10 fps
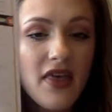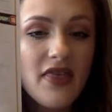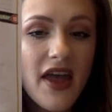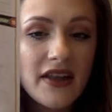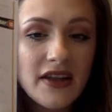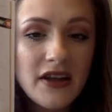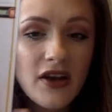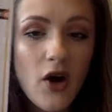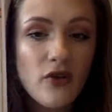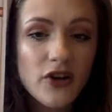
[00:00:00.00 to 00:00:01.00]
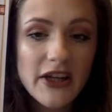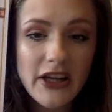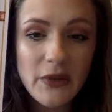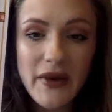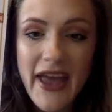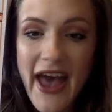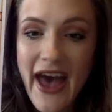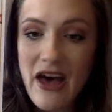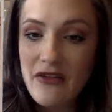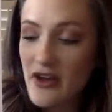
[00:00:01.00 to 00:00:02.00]
Then over here we
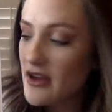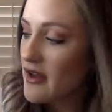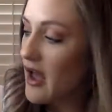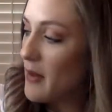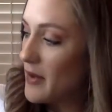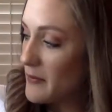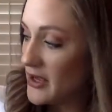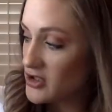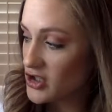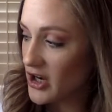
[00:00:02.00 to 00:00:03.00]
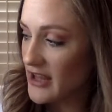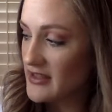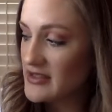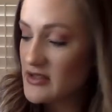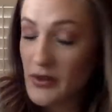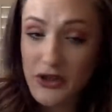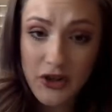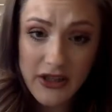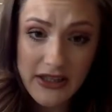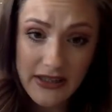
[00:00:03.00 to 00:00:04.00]
have a picture, and this is where you're
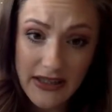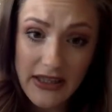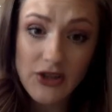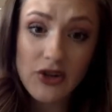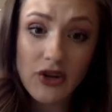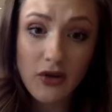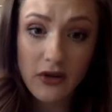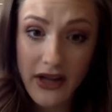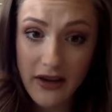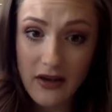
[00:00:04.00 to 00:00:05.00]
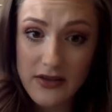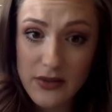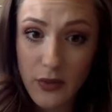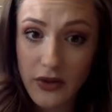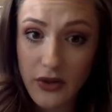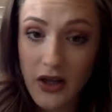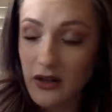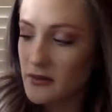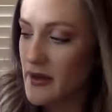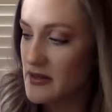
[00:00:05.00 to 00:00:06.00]
going to need your crayons or your
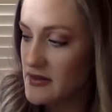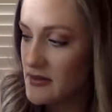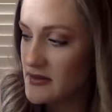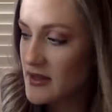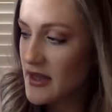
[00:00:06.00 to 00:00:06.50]
colored pencils.